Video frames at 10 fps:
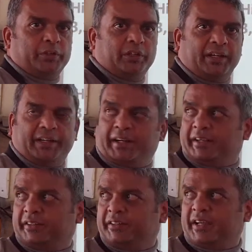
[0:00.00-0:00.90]
here and
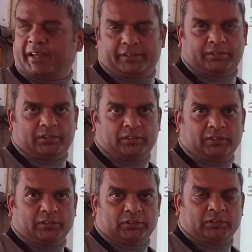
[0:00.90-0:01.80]
ended there.
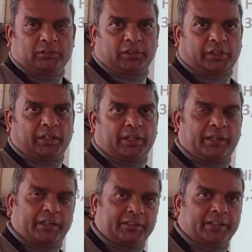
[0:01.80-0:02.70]
Okay?
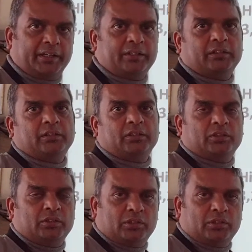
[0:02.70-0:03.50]
And then